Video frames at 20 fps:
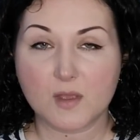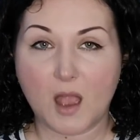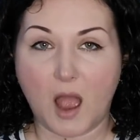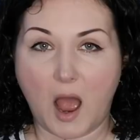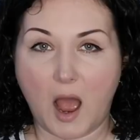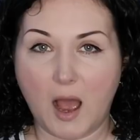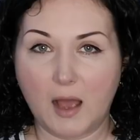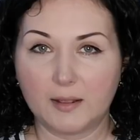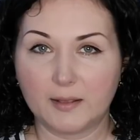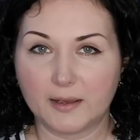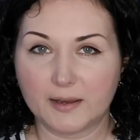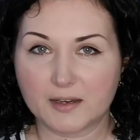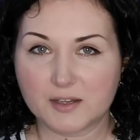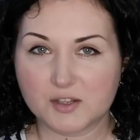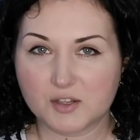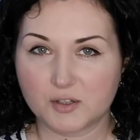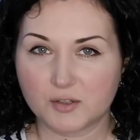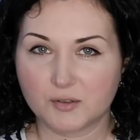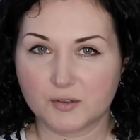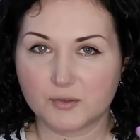I like
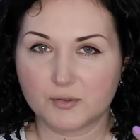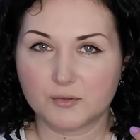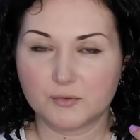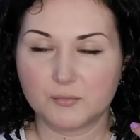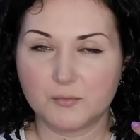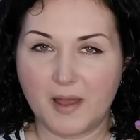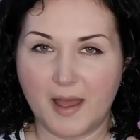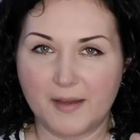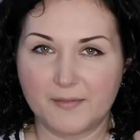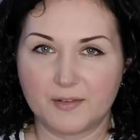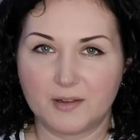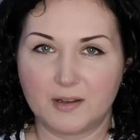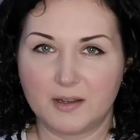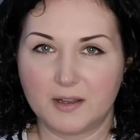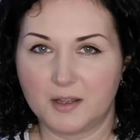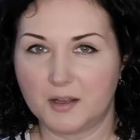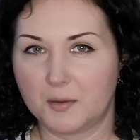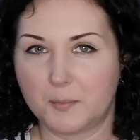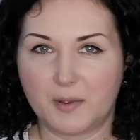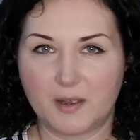to have a
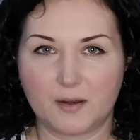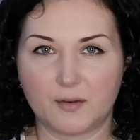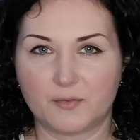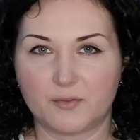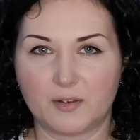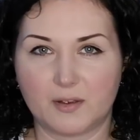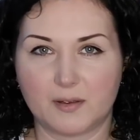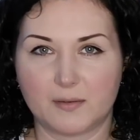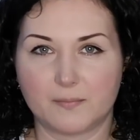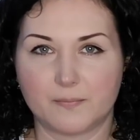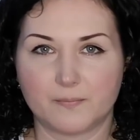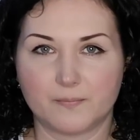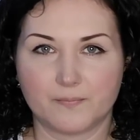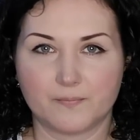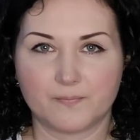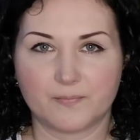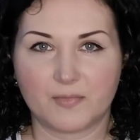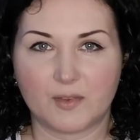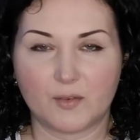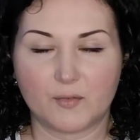little bit of a
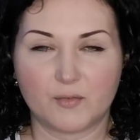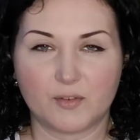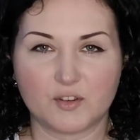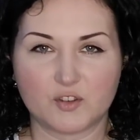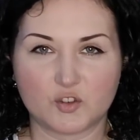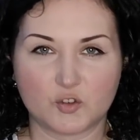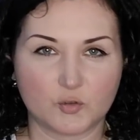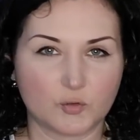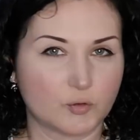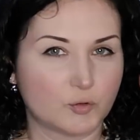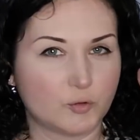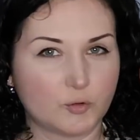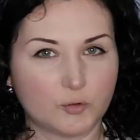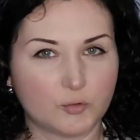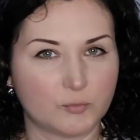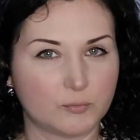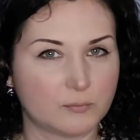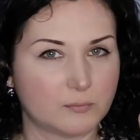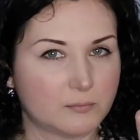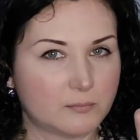visual